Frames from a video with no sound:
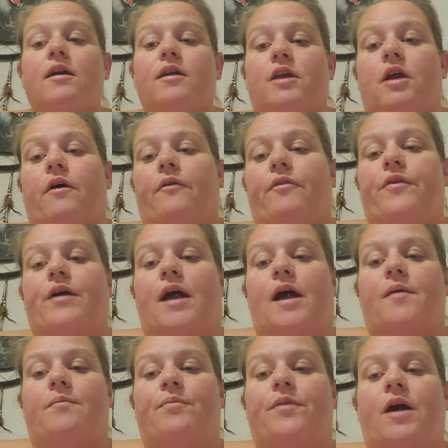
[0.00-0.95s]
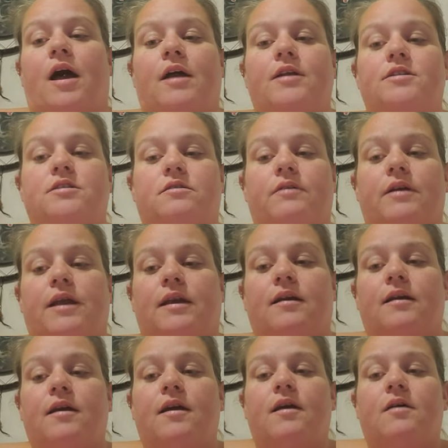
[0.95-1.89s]
you know, the, I'm not
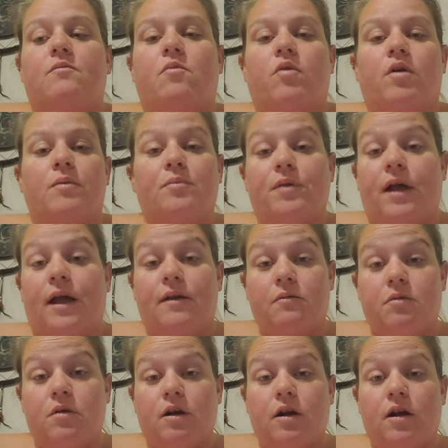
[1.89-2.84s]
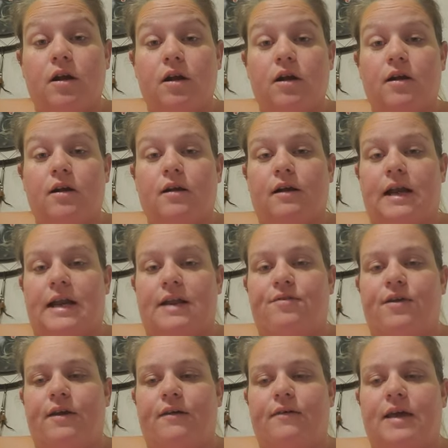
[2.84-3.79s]
doing more blood work or
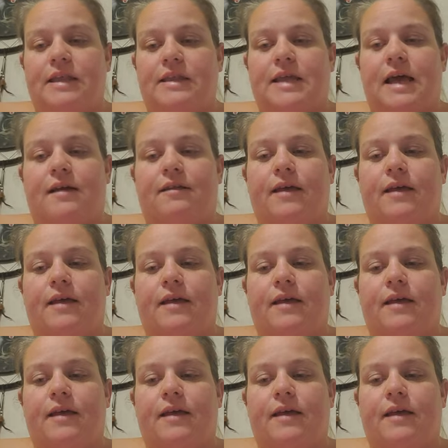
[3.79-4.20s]
anything like that.